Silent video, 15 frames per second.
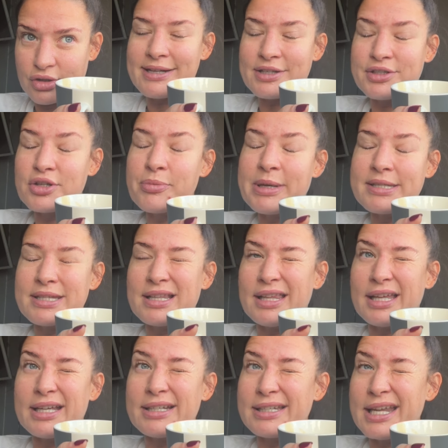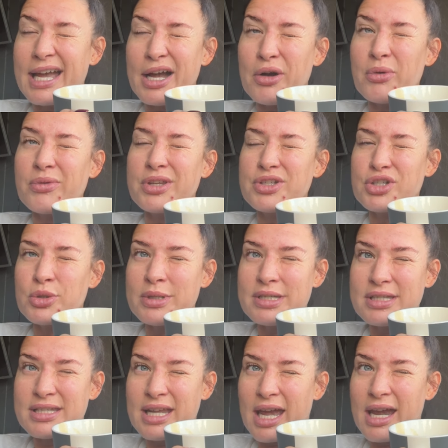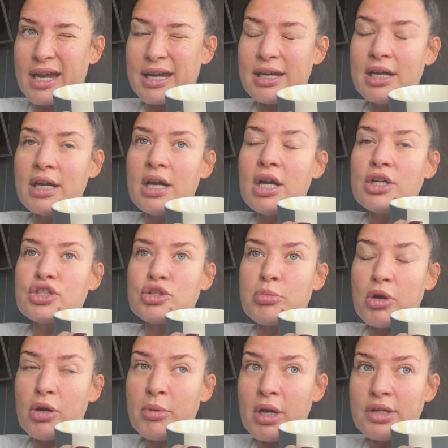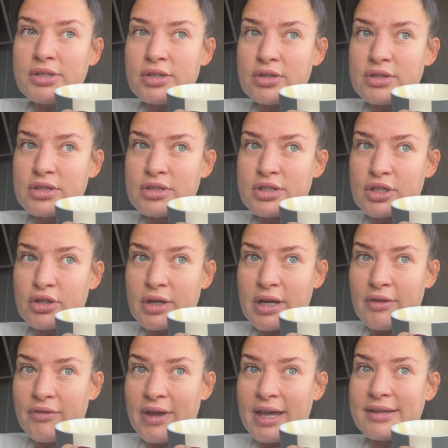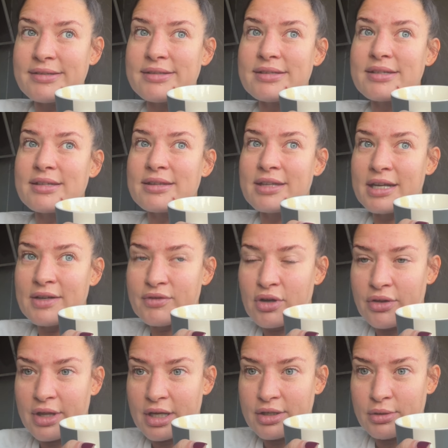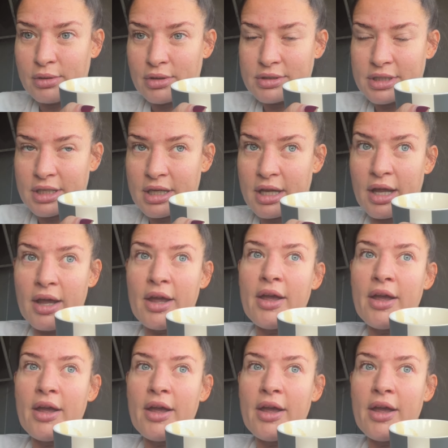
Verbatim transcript: So basically now the shoot is today, tomorrow I'm going to London to Creator Fest, then I've got that New Look dinner,